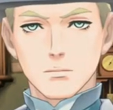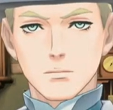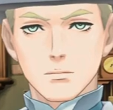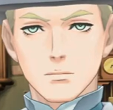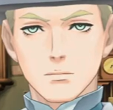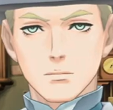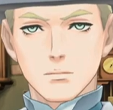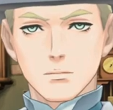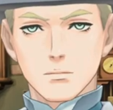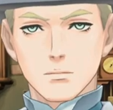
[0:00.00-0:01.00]
Um, excuse
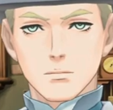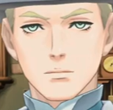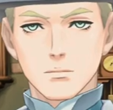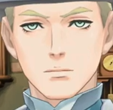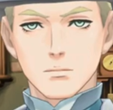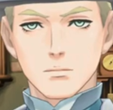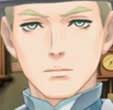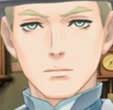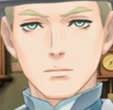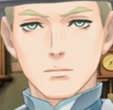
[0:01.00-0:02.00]
me, but who exactly are
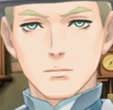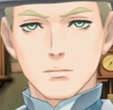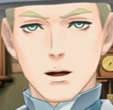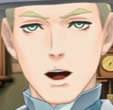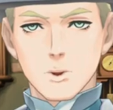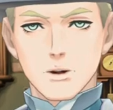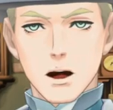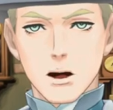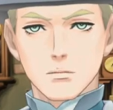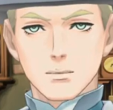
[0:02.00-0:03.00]
you?
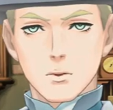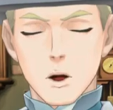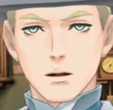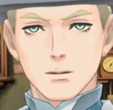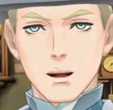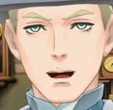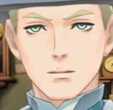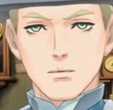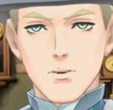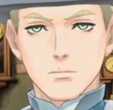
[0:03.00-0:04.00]
we would
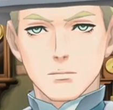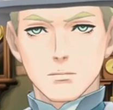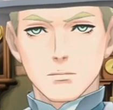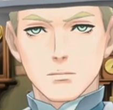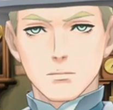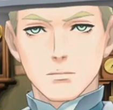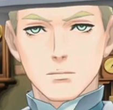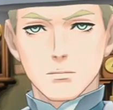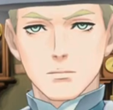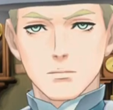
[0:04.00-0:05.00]
expect the Inquirer to
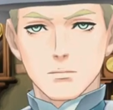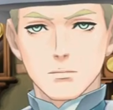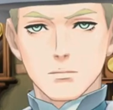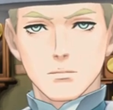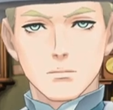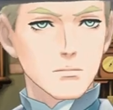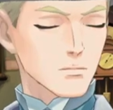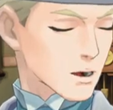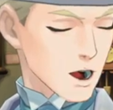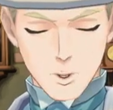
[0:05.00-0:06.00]
introduce themselves first.
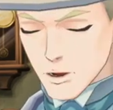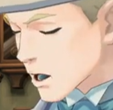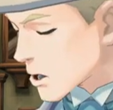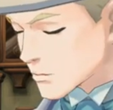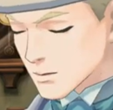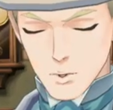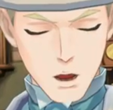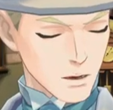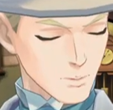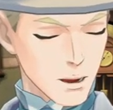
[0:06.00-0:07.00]

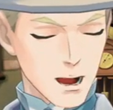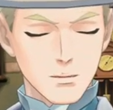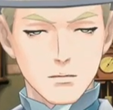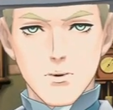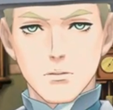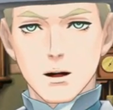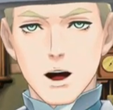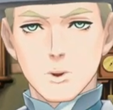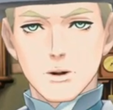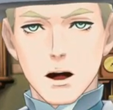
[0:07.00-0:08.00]
Though clearly you are not
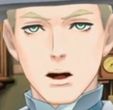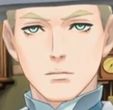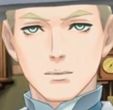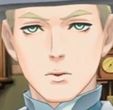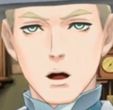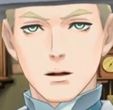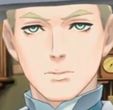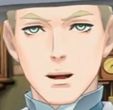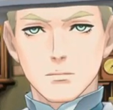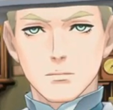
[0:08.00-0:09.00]
British, so I perhaps
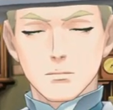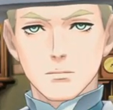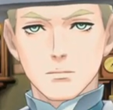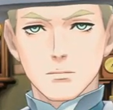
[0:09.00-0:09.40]
our ways are